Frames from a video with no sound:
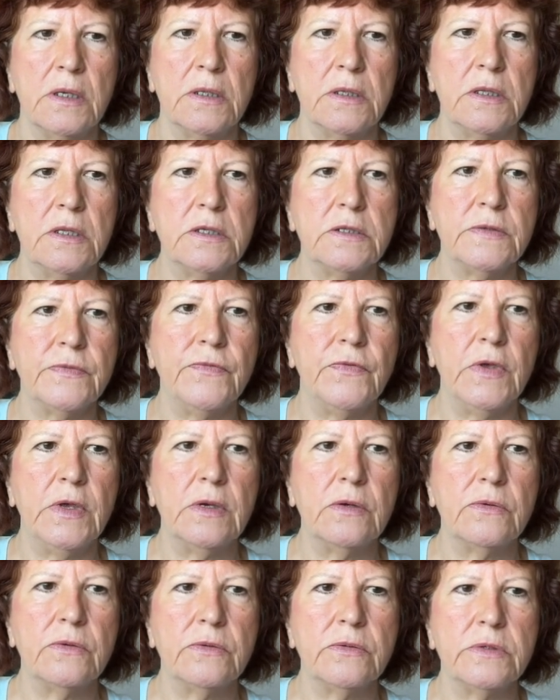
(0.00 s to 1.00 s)
This
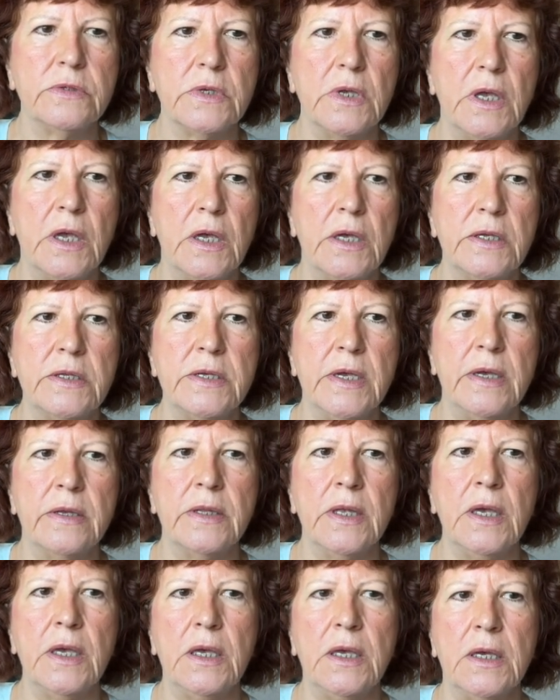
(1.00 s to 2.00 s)
field down
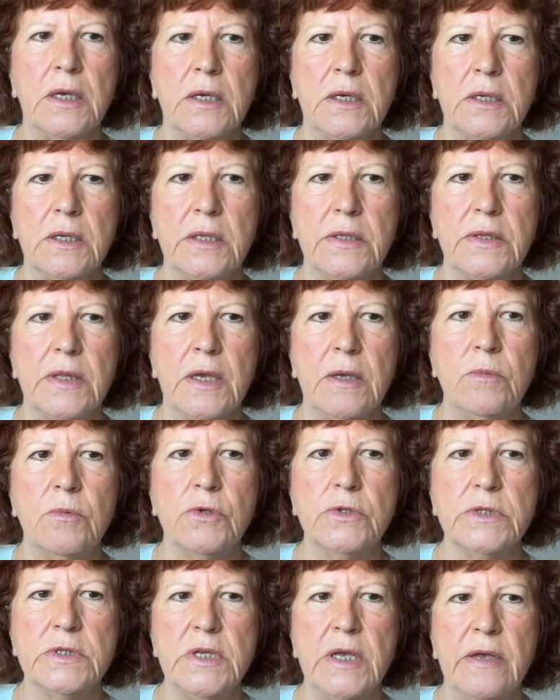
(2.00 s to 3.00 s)
here, they
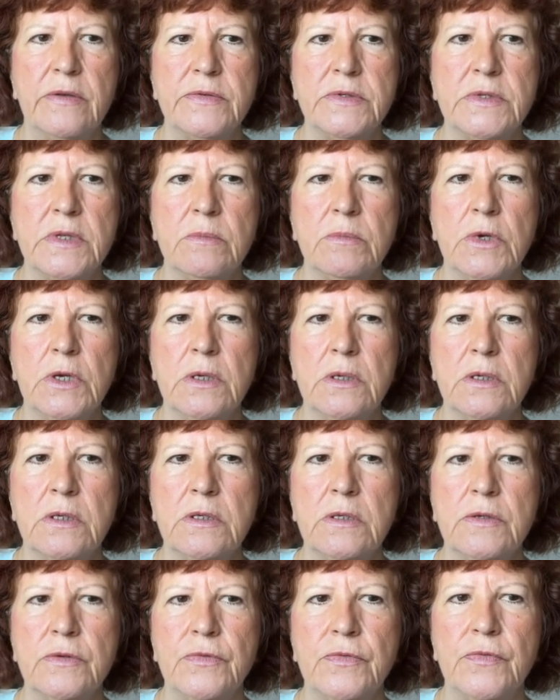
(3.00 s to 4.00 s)
want to have some
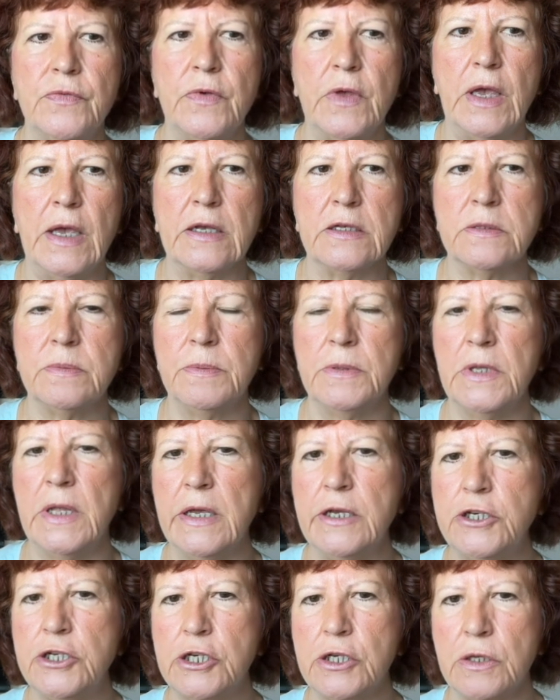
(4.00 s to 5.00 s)
kind of
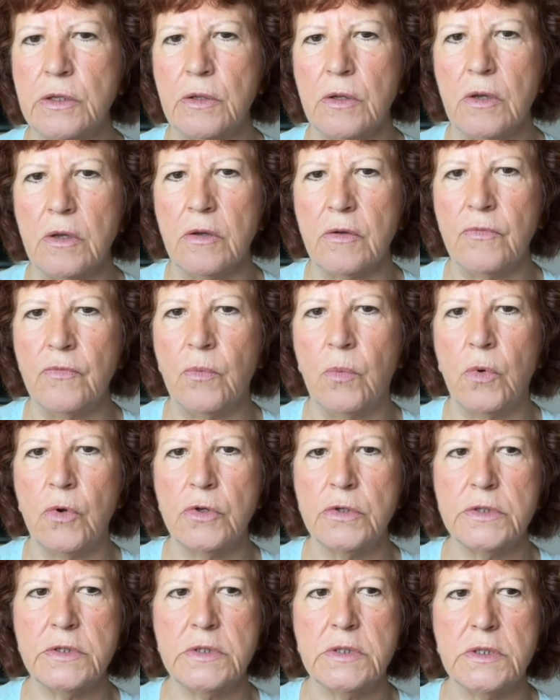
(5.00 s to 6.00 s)
explanation of
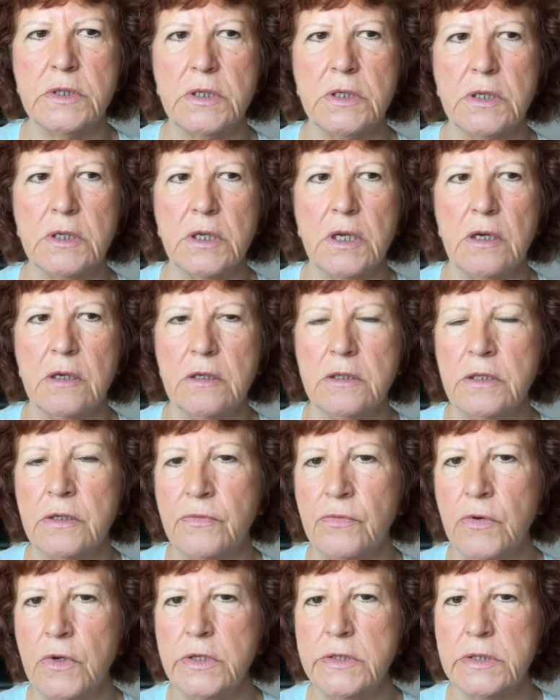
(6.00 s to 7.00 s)
what kind
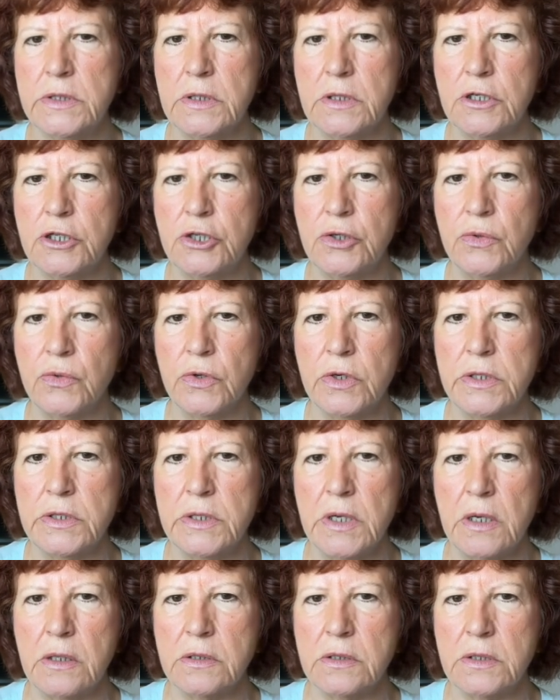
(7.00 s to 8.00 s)
of research you're
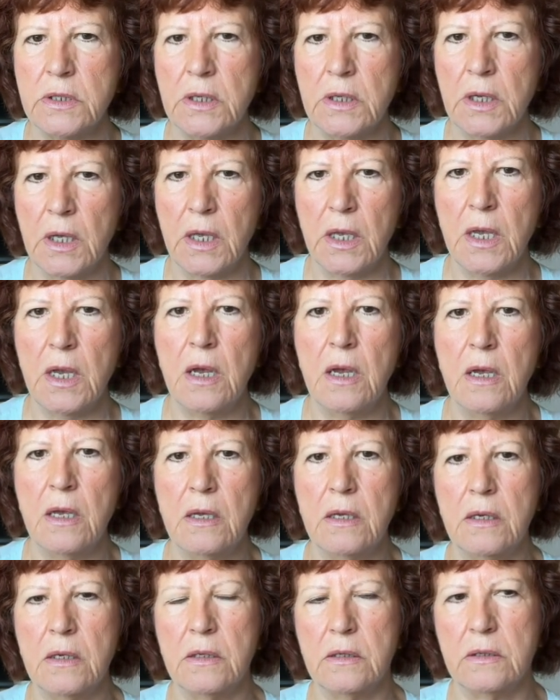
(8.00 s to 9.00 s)
conducting.
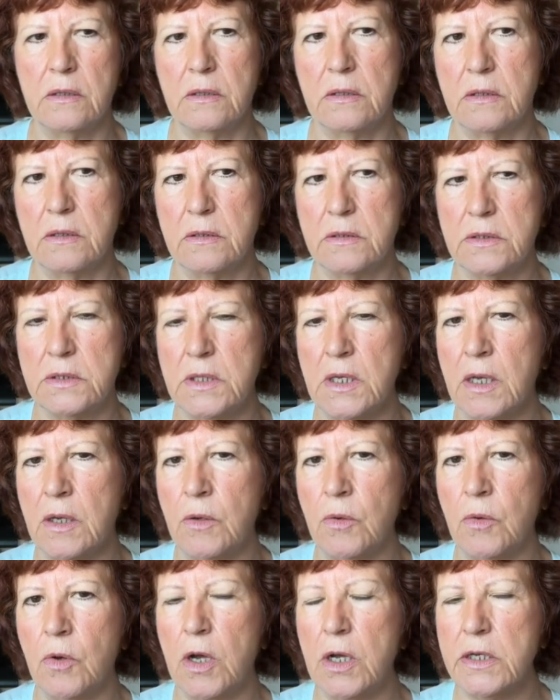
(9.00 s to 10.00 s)

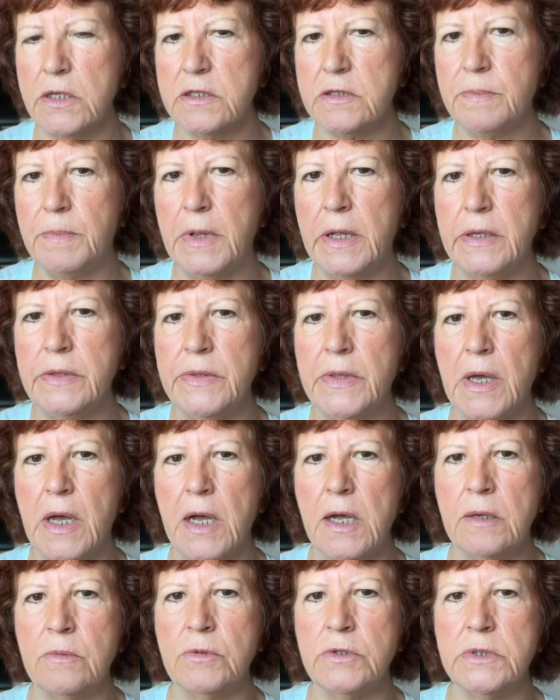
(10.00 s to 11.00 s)
So I explained that
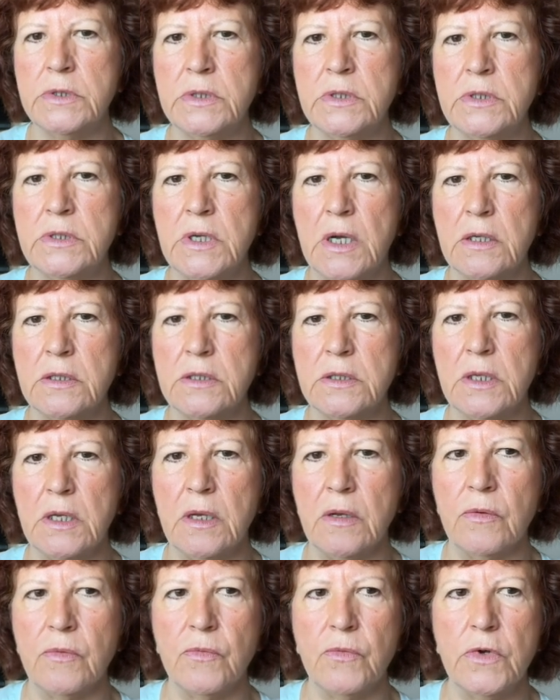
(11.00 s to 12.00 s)
I was
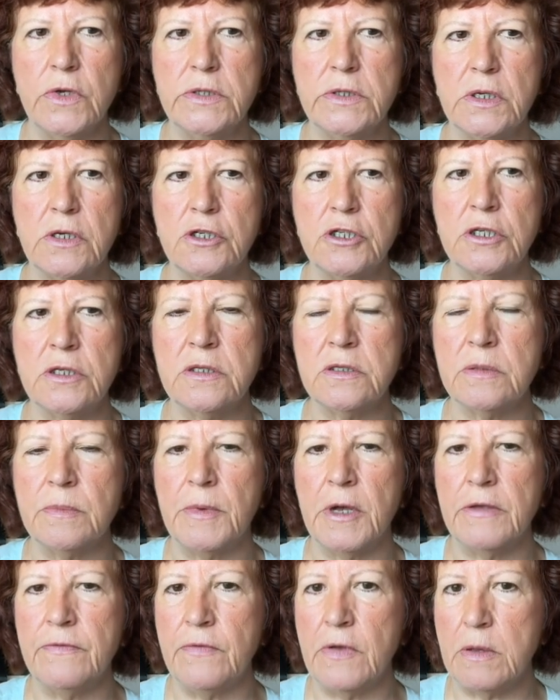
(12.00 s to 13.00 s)
conducting research into
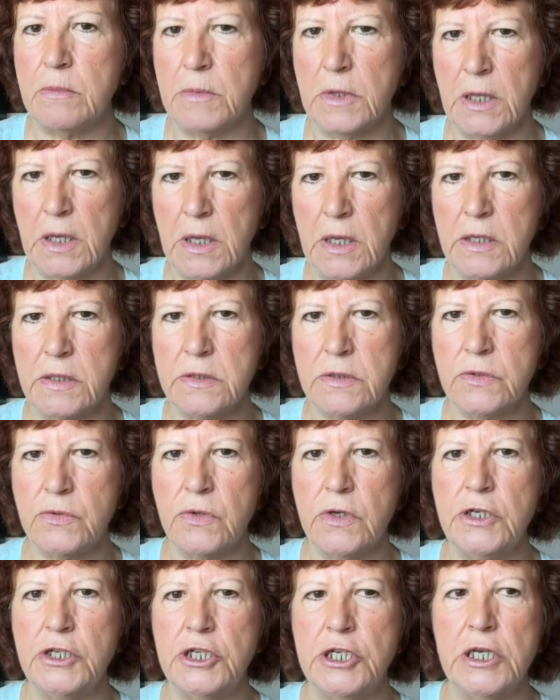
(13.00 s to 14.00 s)
my family
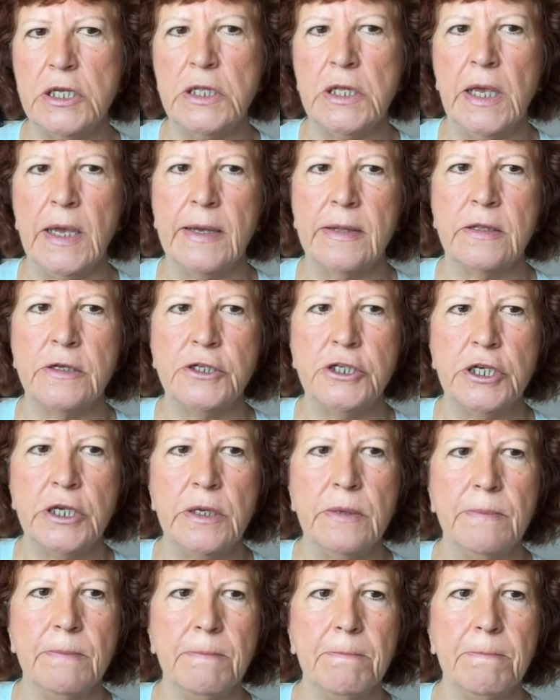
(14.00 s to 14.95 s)
history, genealogy.